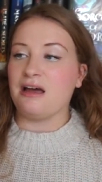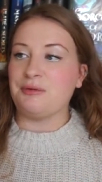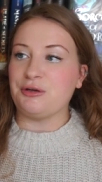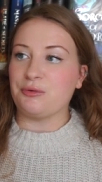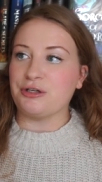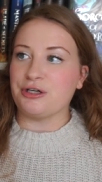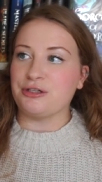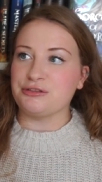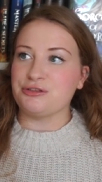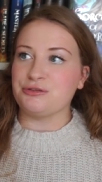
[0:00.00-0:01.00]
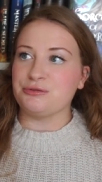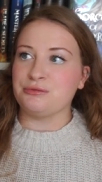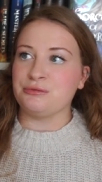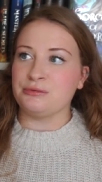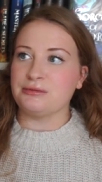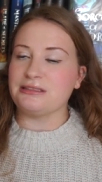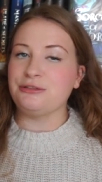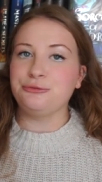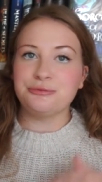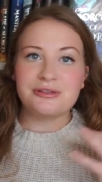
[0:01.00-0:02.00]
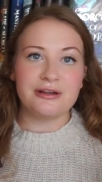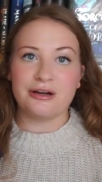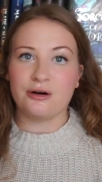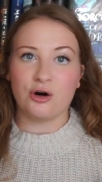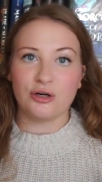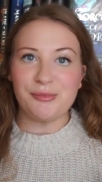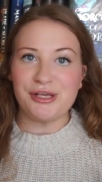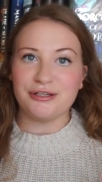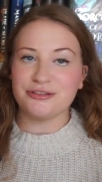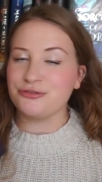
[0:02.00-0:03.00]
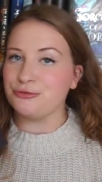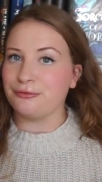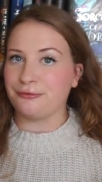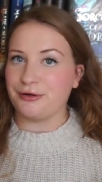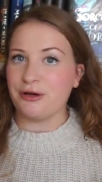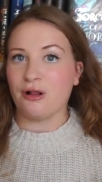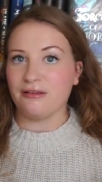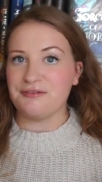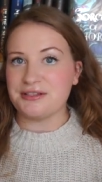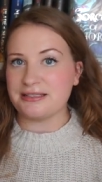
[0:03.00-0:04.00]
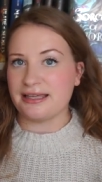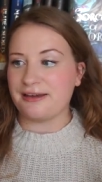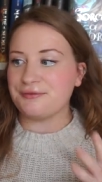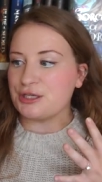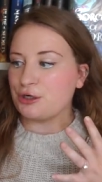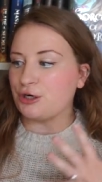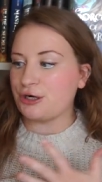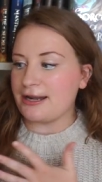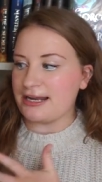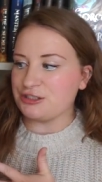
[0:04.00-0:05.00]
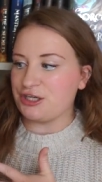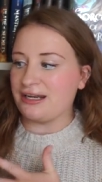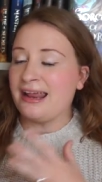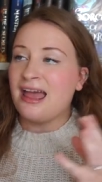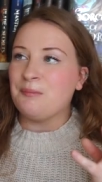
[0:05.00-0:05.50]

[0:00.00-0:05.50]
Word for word: in order to use their army to free all of the slaves in her nation.